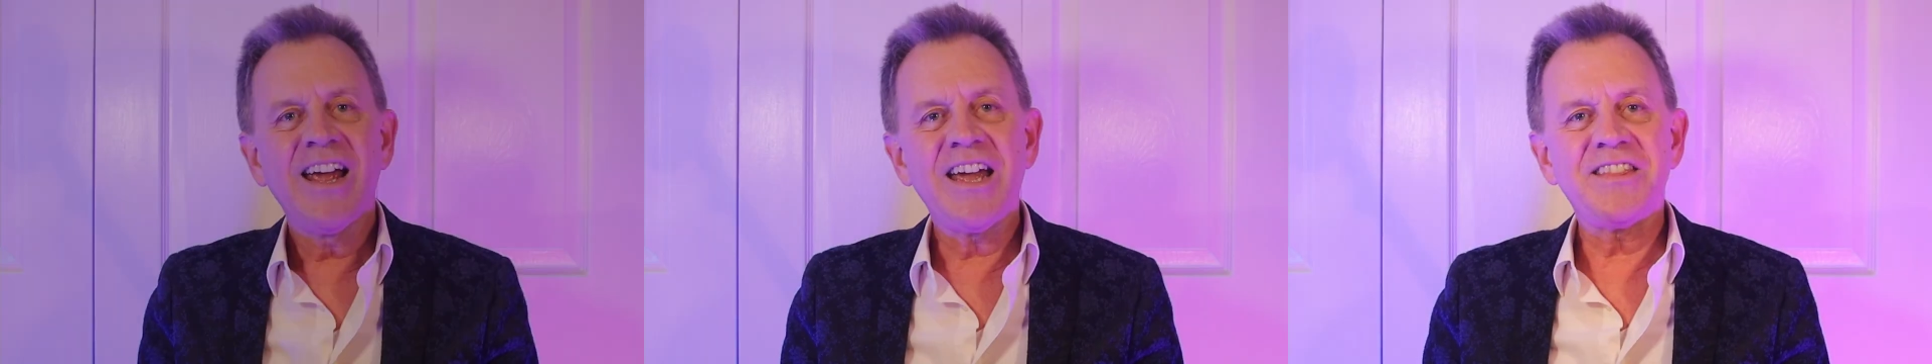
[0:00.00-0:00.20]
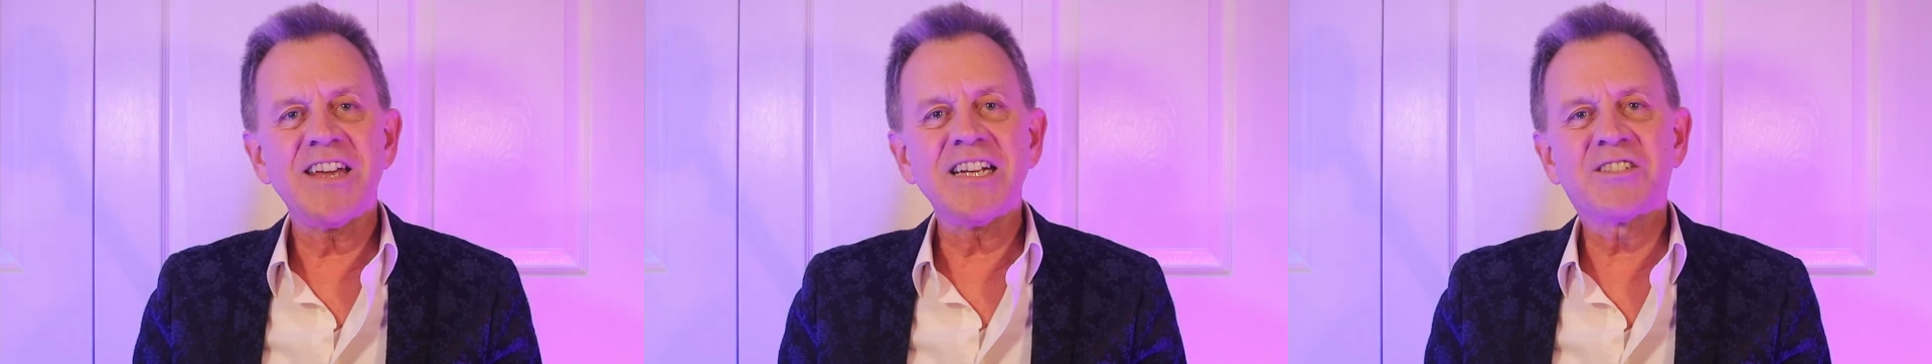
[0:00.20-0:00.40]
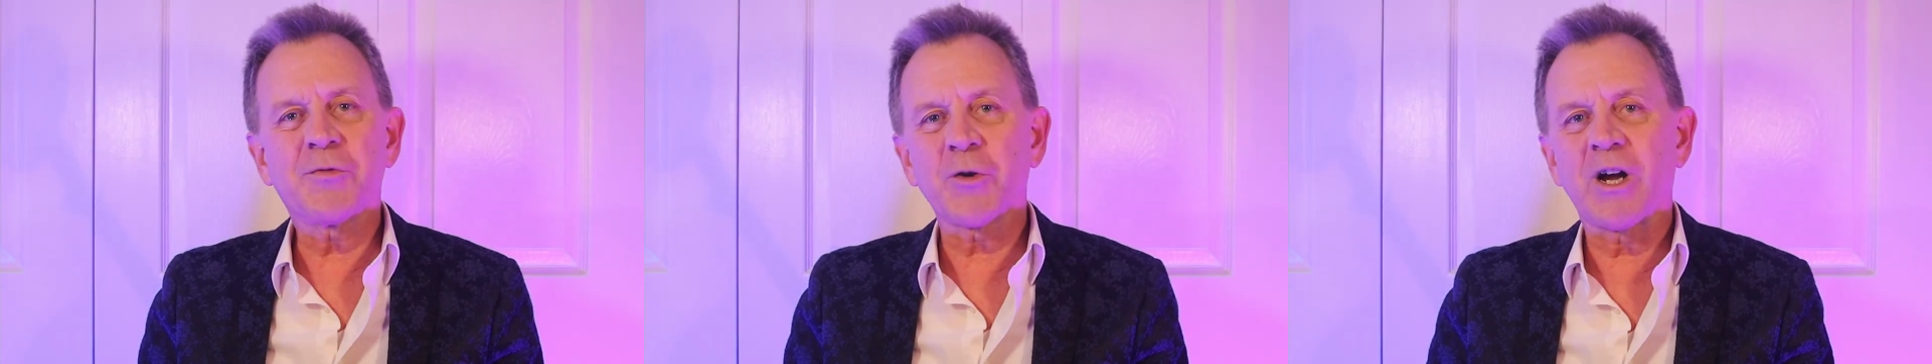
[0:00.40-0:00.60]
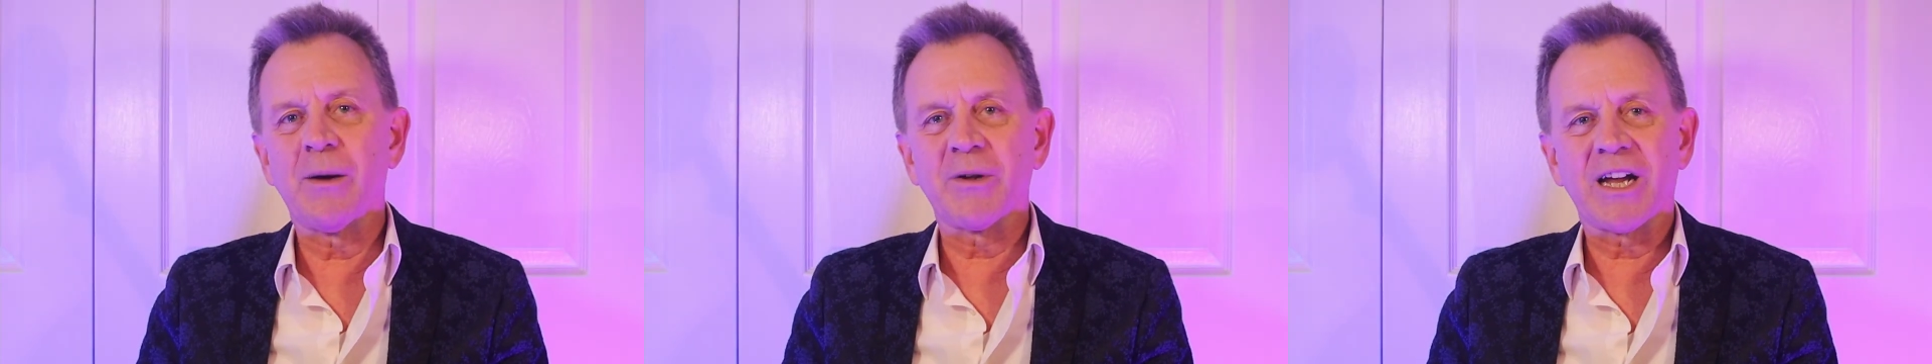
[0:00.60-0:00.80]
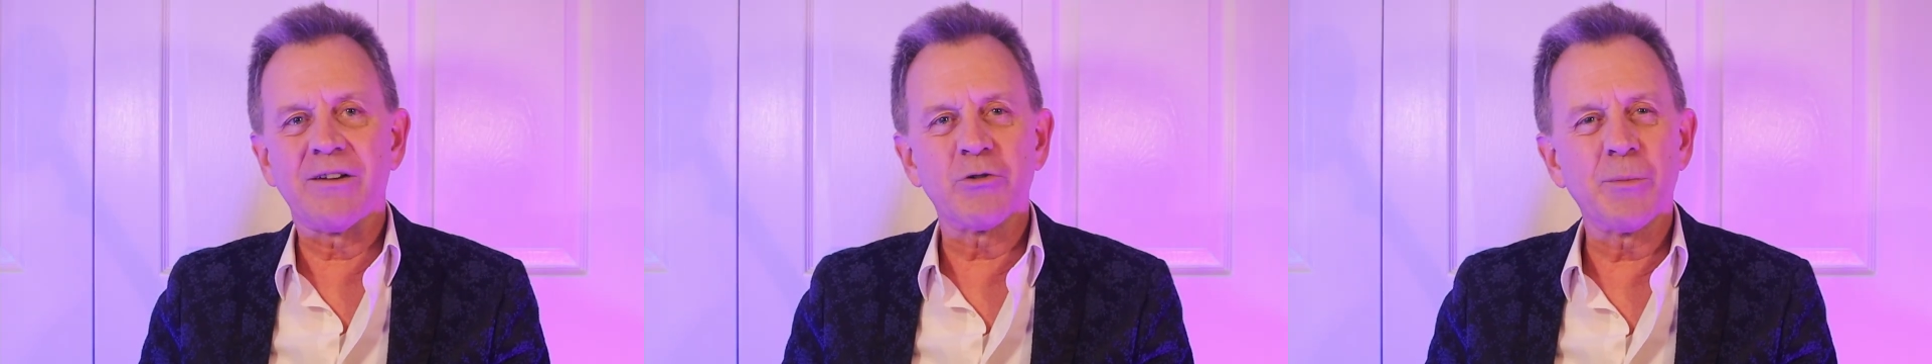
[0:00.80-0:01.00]
Hey, thanks for
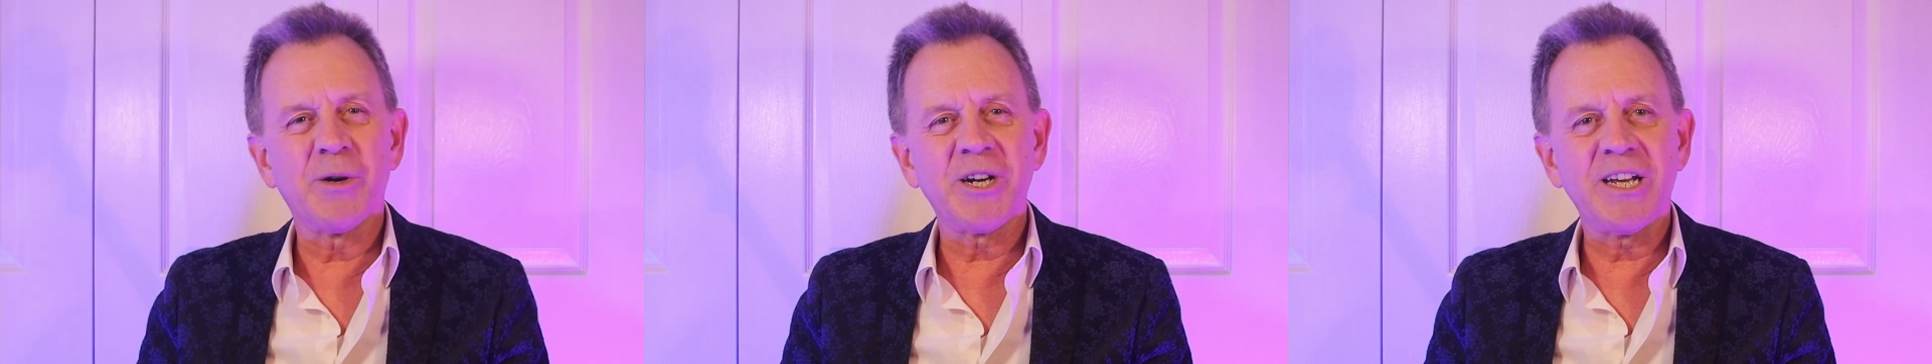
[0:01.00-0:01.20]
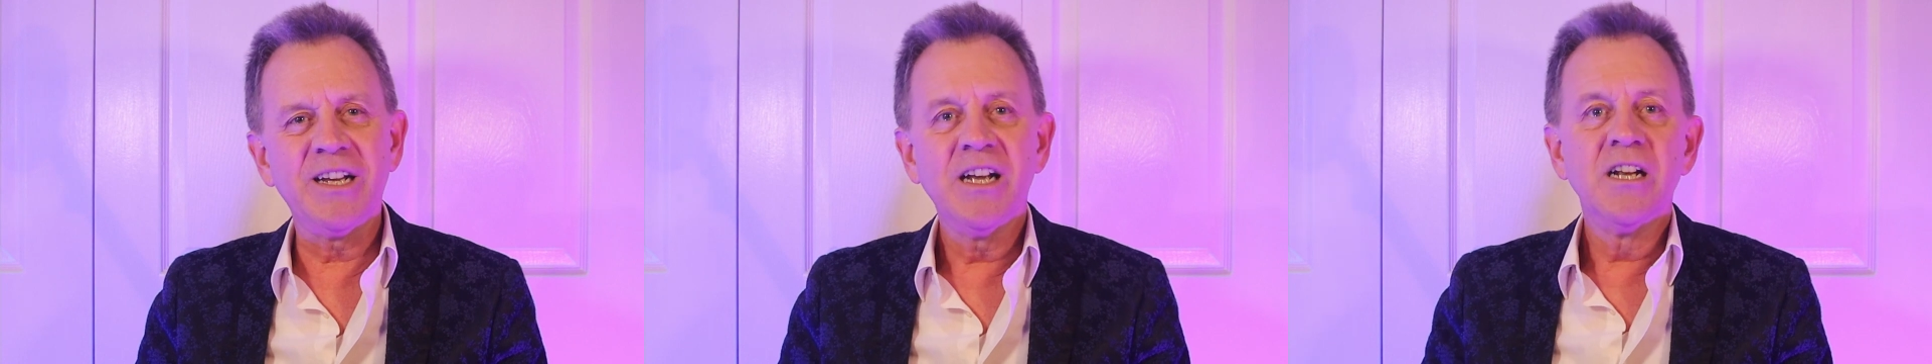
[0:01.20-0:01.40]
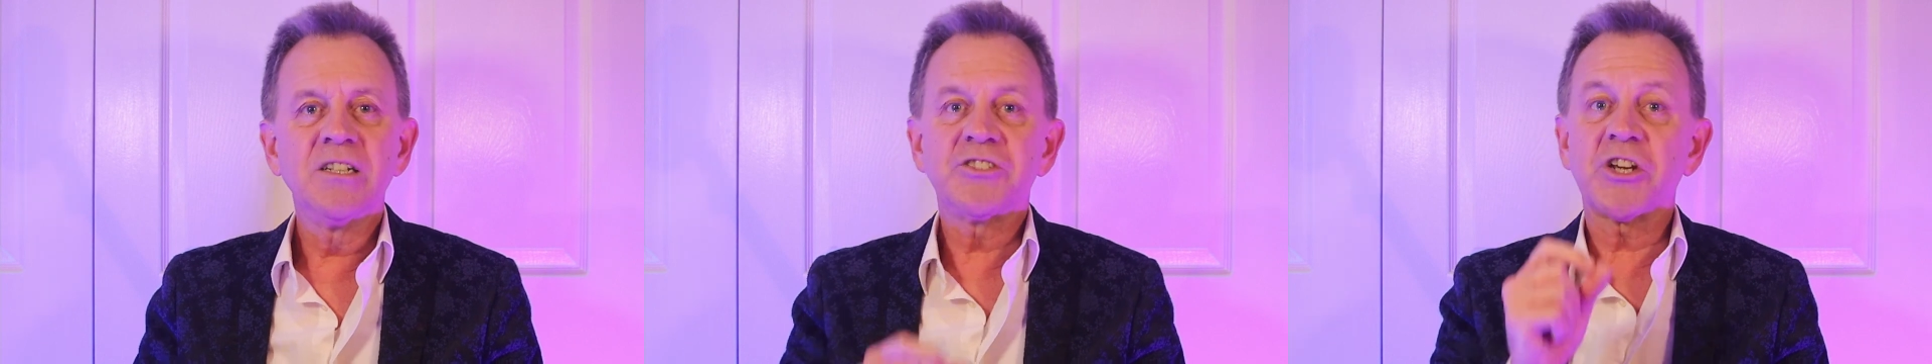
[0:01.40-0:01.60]
coming, everybody.